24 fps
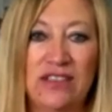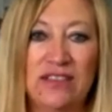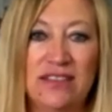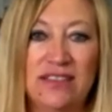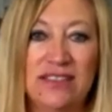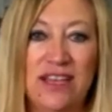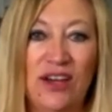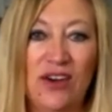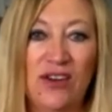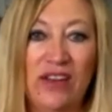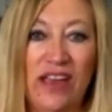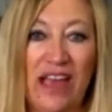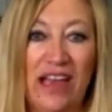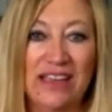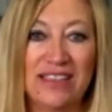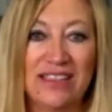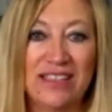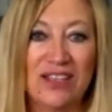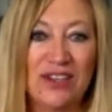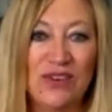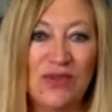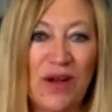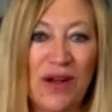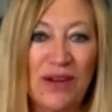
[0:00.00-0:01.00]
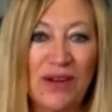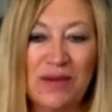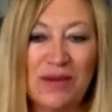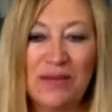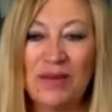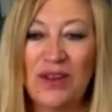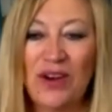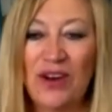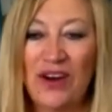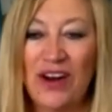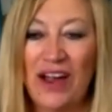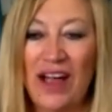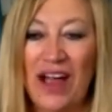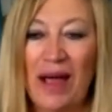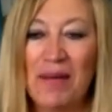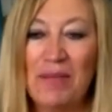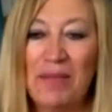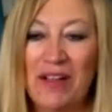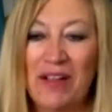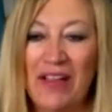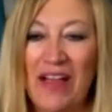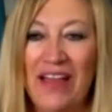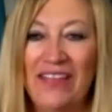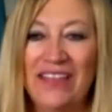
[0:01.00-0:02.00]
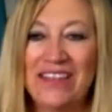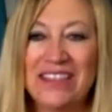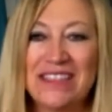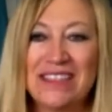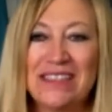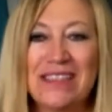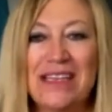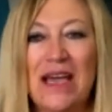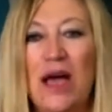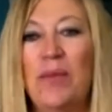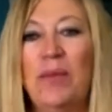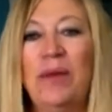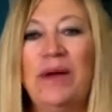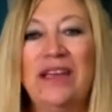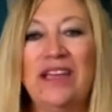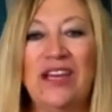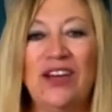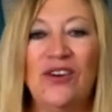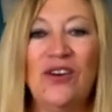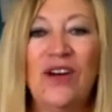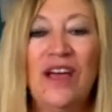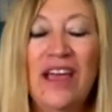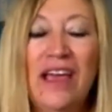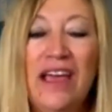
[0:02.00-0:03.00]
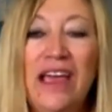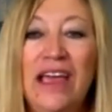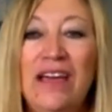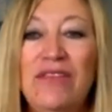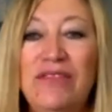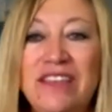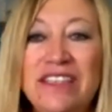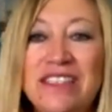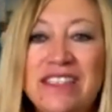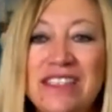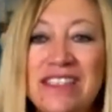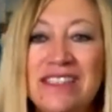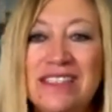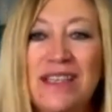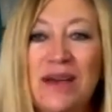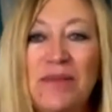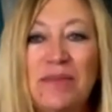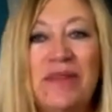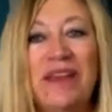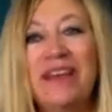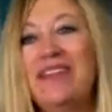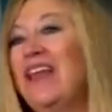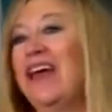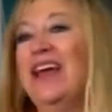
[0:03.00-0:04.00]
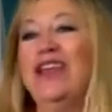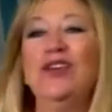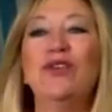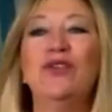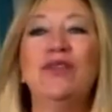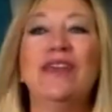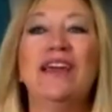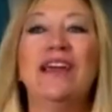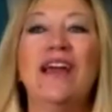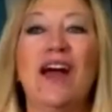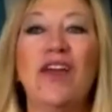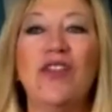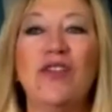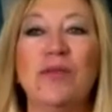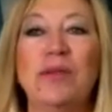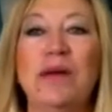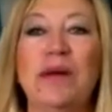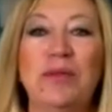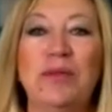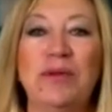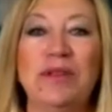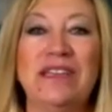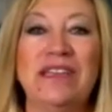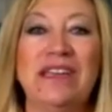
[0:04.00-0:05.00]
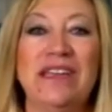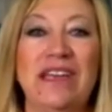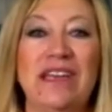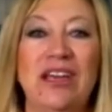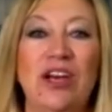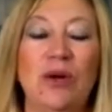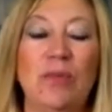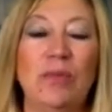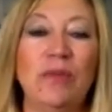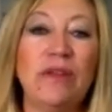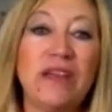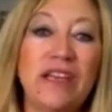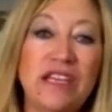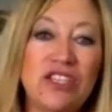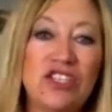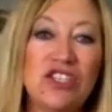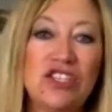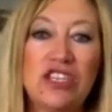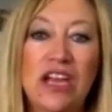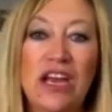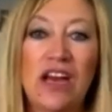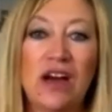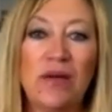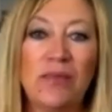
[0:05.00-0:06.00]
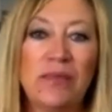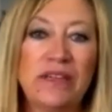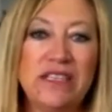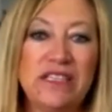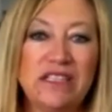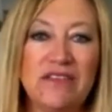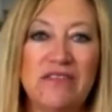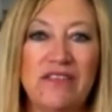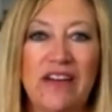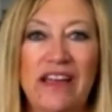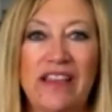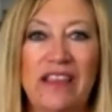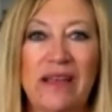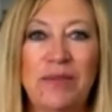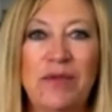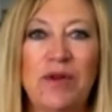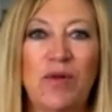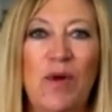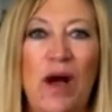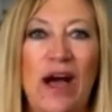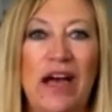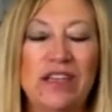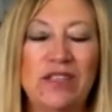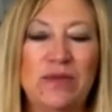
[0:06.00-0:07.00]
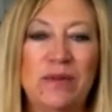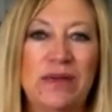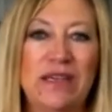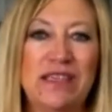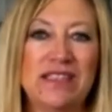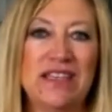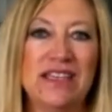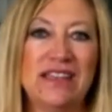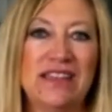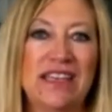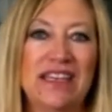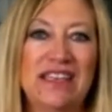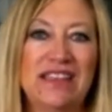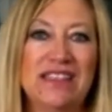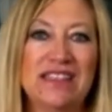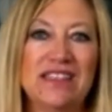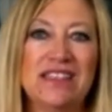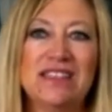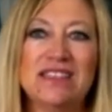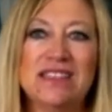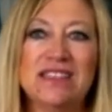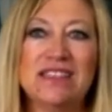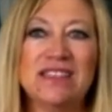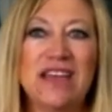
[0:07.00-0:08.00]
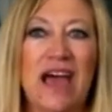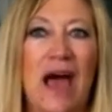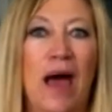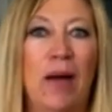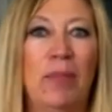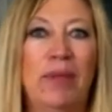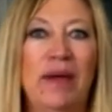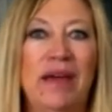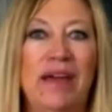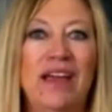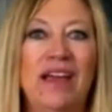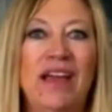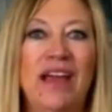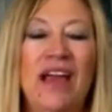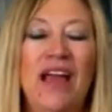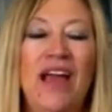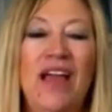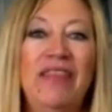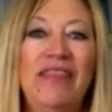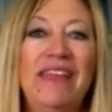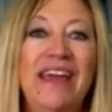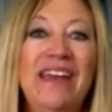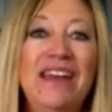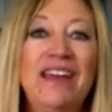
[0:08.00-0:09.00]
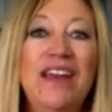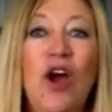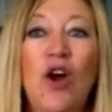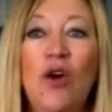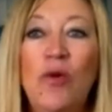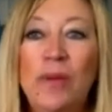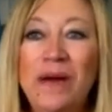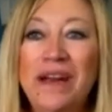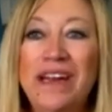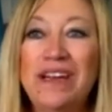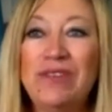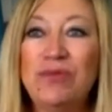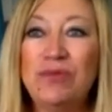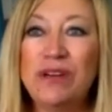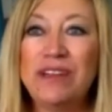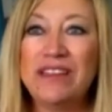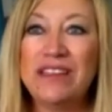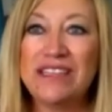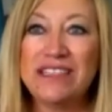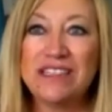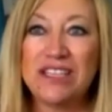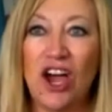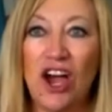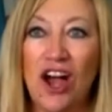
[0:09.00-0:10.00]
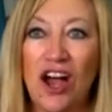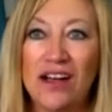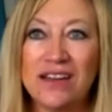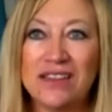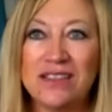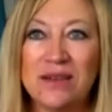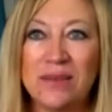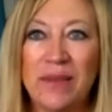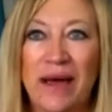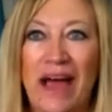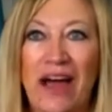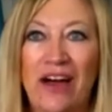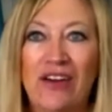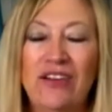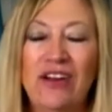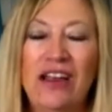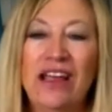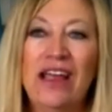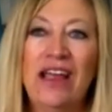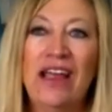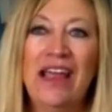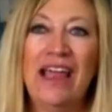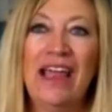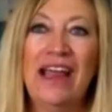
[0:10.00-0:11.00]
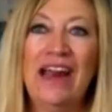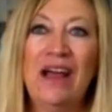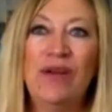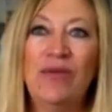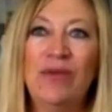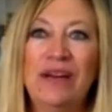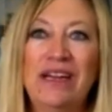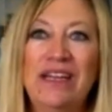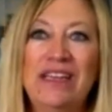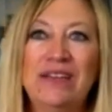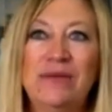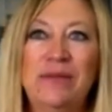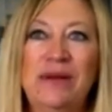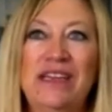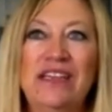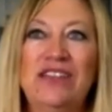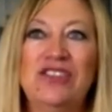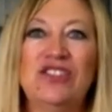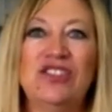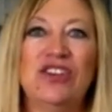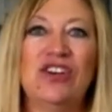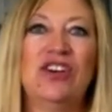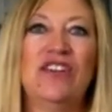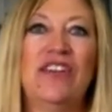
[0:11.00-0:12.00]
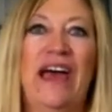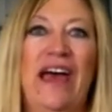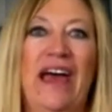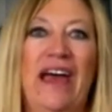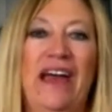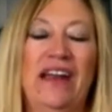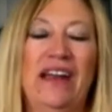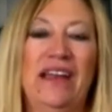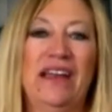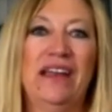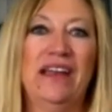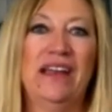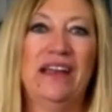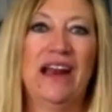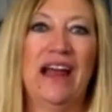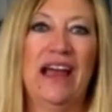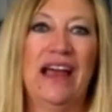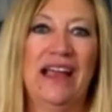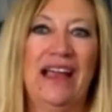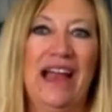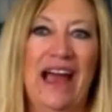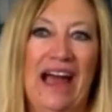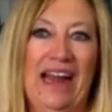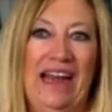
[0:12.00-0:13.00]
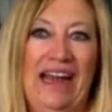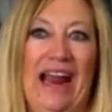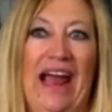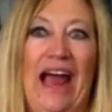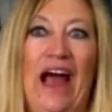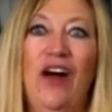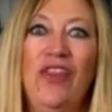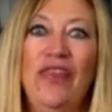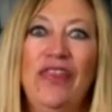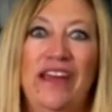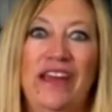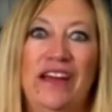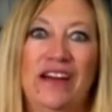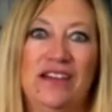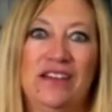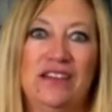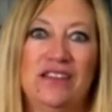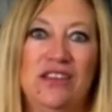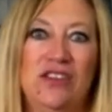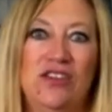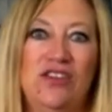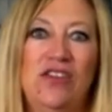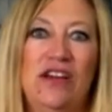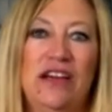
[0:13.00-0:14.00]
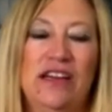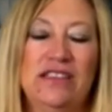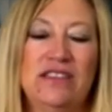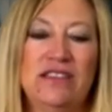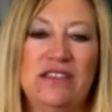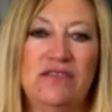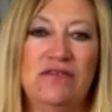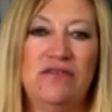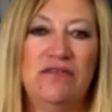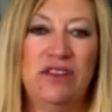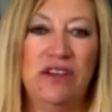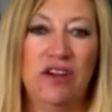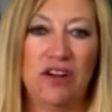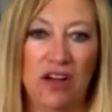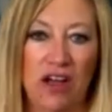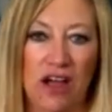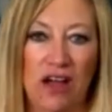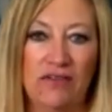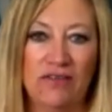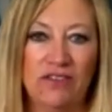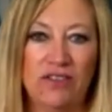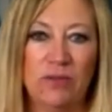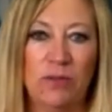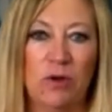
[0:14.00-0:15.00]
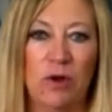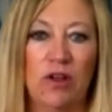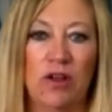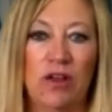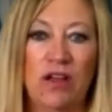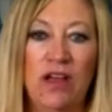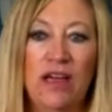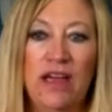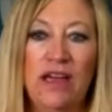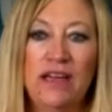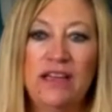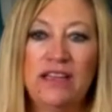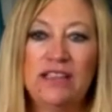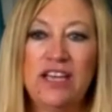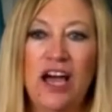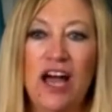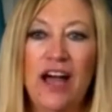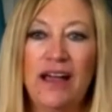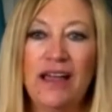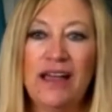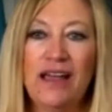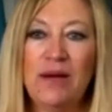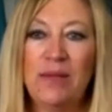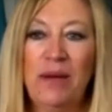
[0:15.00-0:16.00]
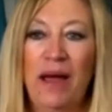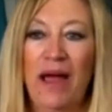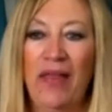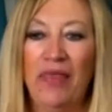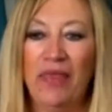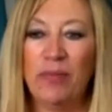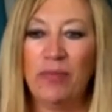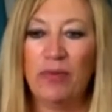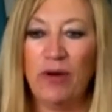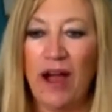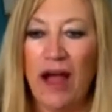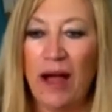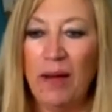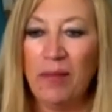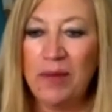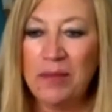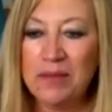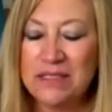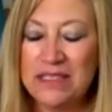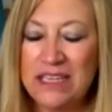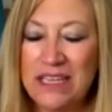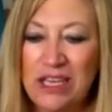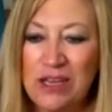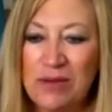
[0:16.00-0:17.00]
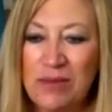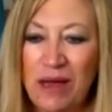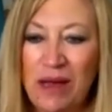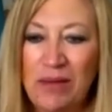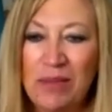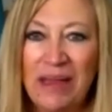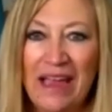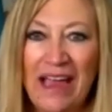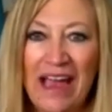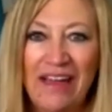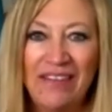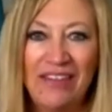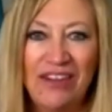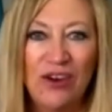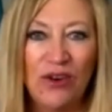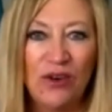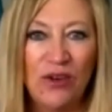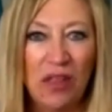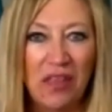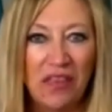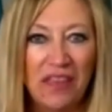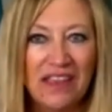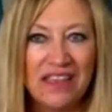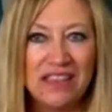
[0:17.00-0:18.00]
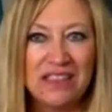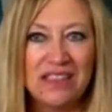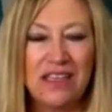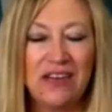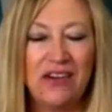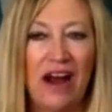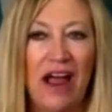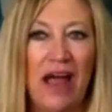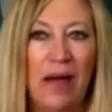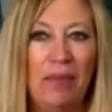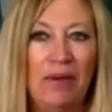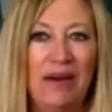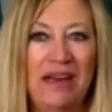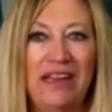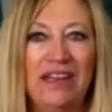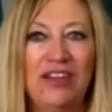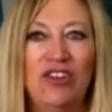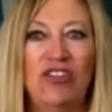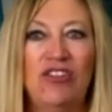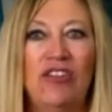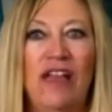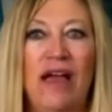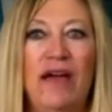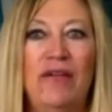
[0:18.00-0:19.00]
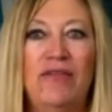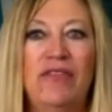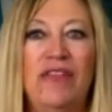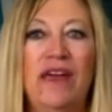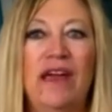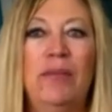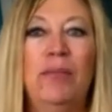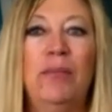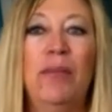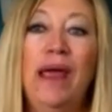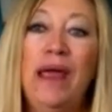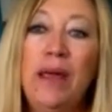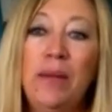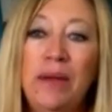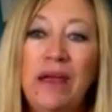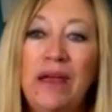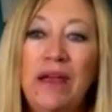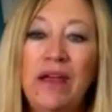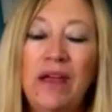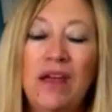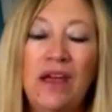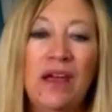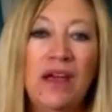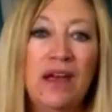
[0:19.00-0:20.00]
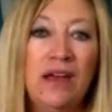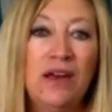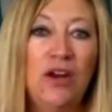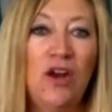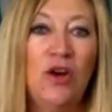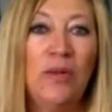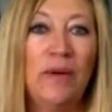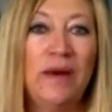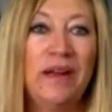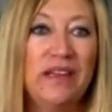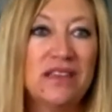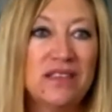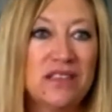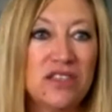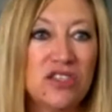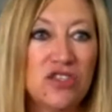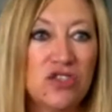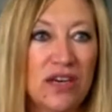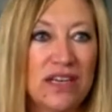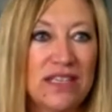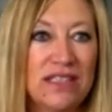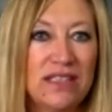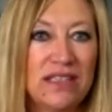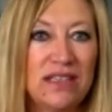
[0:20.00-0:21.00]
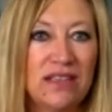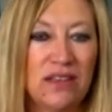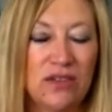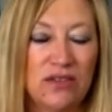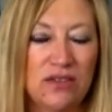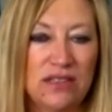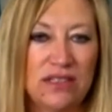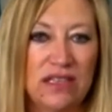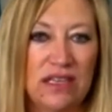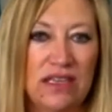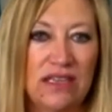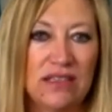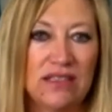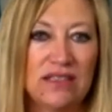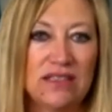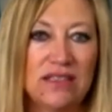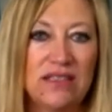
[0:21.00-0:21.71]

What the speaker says: So yes, you're welcome, Laura. I'm glad this is helping you. If this is something that you think other people need to hear, please share, please invite them to watch, because I think this is a topic that nobody really talks about. And I wanted to make sure that I got it out there so you guys could feel comfortable talking about the problems that you might be having or the things that are happening in your life that maybe nobody is addressing those things.